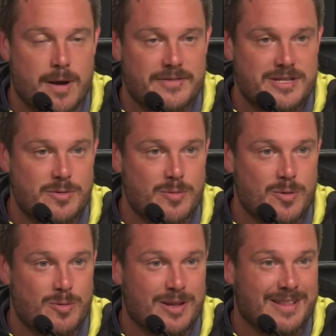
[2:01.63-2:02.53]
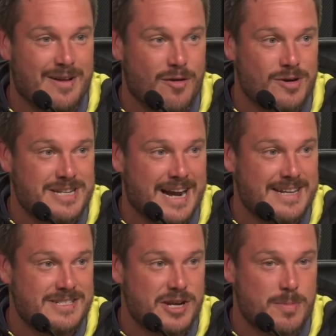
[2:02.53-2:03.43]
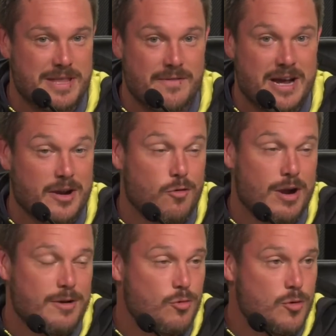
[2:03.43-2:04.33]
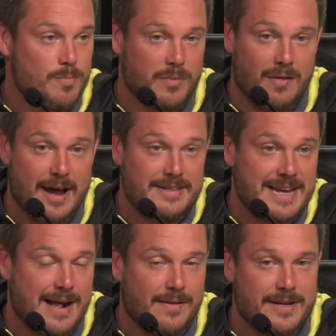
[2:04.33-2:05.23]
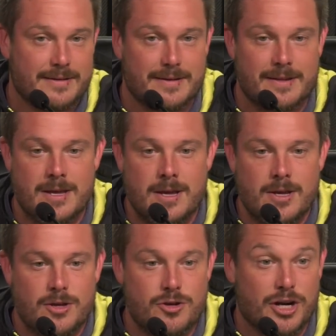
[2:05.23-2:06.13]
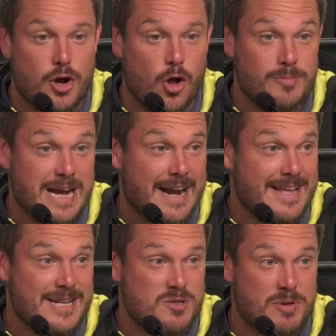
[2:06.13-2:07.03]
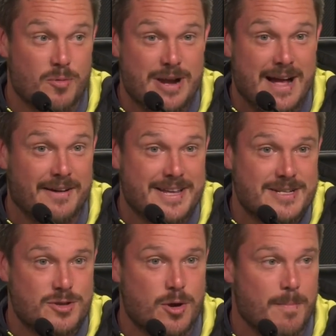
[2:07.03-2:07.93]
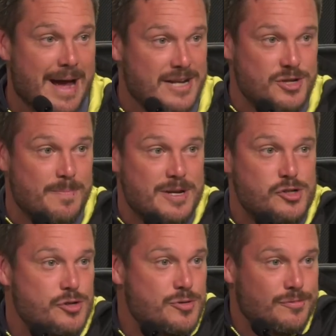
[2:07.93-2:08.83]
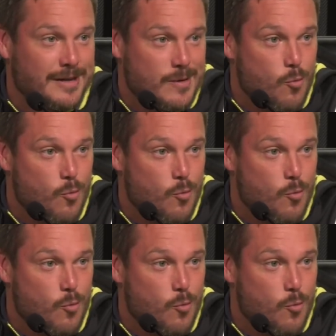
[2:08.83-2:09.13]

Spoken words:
Obviously, we really love our tight ends here, but they've got a great group, a lot of talent, and you could call them tight ends, but the reality is they're a matchup issue